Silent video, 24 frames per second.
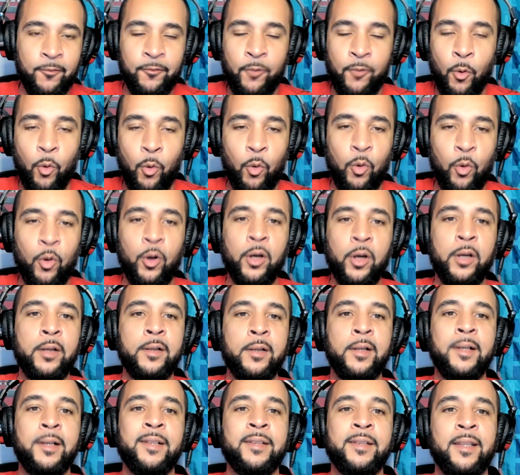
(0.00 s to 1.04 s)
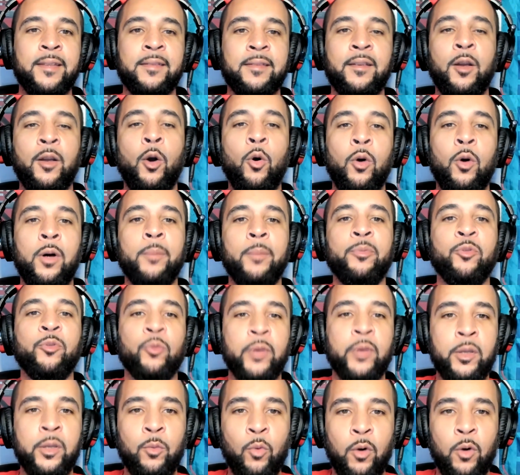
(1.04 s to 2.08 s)
4. Let's go up
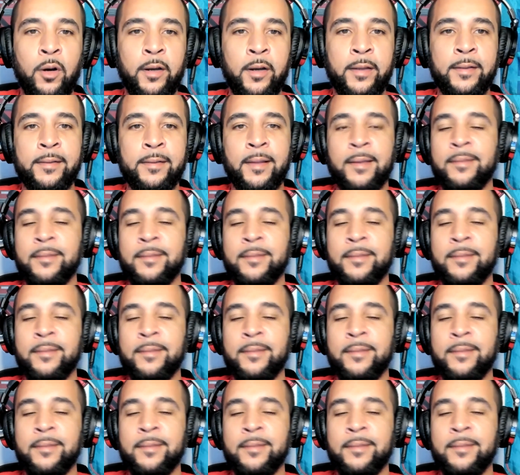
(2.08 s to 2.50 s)
3-1.